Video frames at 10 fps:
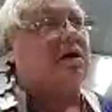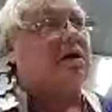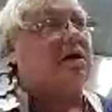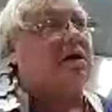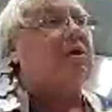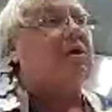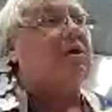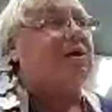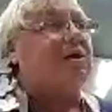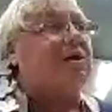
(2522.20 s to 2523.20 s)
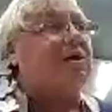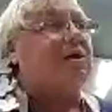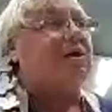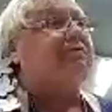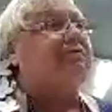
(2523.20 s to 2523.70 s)
the, the hot water.
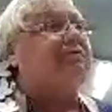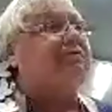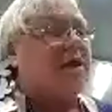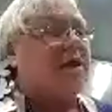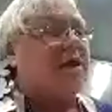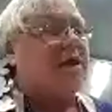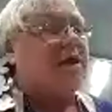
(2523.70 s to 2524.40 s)
I use vinegar.